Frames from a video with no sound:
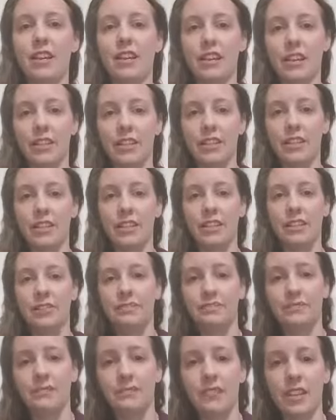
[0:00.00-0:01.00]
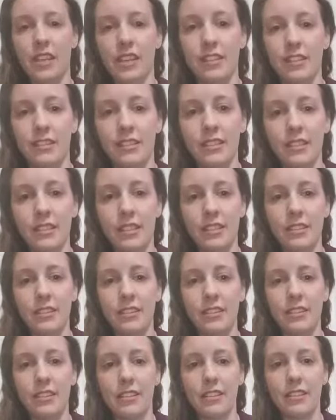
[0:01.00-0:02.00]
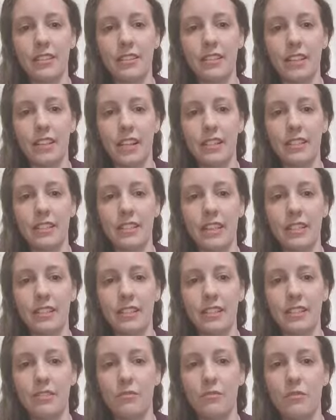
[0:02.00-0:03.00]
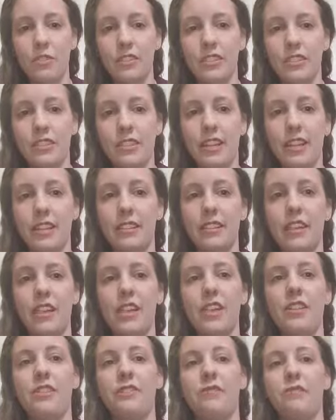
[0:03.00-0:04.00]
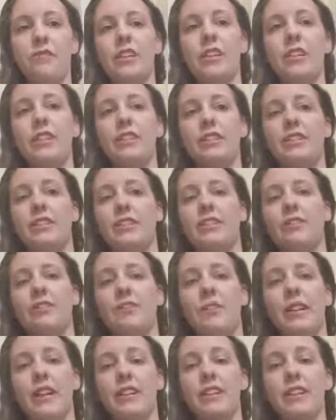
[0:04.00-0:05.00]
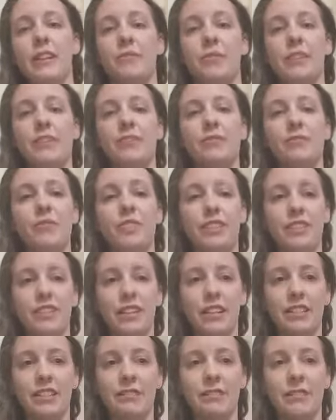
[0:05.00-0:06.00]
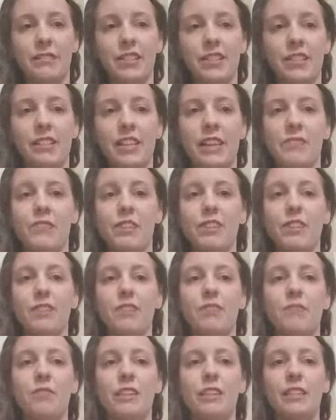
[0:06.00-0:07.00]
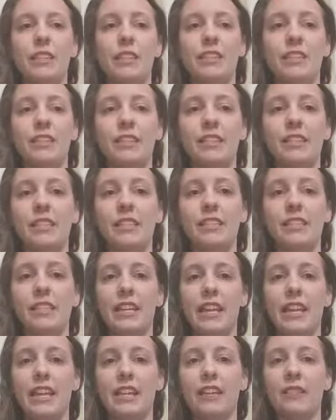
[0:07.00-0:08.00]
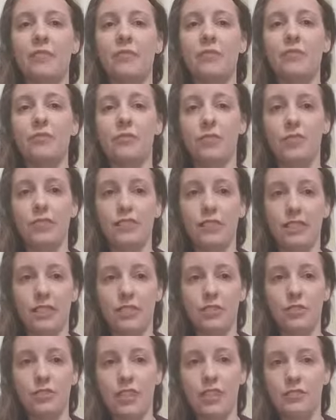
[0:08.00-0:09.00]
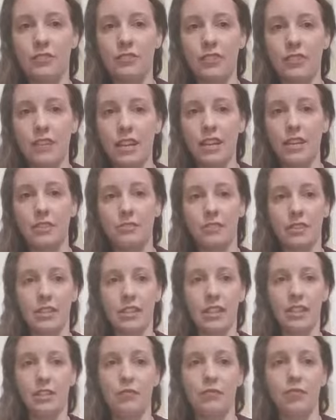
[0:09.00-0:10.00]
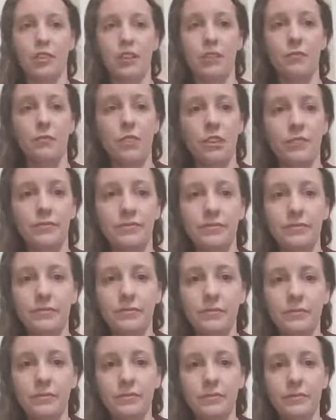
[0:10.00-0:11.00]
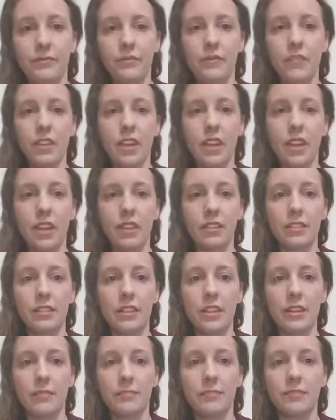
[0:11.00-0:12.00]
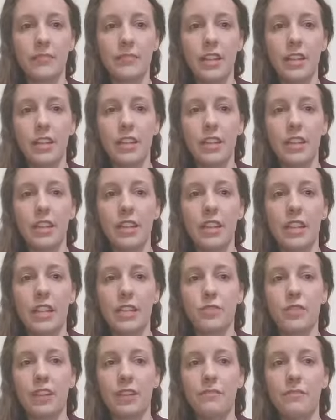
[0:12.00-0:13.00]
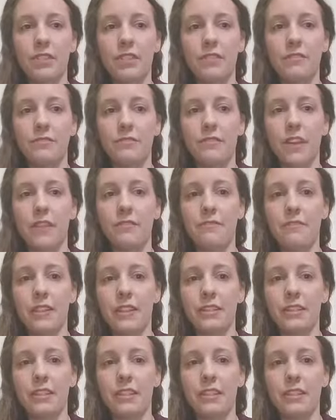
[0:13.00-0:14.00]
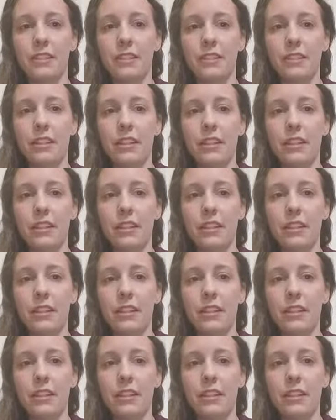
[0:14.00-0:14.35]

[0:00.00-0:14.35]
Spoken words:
a year. And since 1918, the world has had 3 additional pandemics, one in 1957, one in 1968, and most recently in 2009 with H1N1. And H1N1 affected